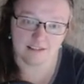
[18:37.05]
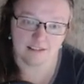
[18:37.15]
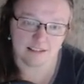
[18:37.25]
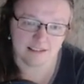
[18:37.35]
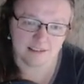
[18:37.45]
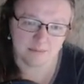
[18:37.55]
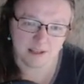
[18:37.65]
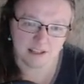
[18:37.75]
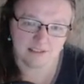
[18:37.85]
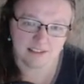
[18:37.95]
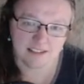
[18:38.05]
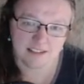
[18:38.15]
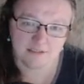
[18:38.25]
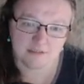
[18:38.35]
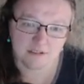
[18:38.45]
it's about
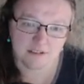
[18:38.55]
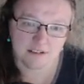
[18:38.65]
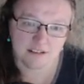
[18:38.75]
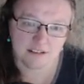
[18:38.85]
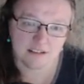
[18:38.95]
six verses, I think.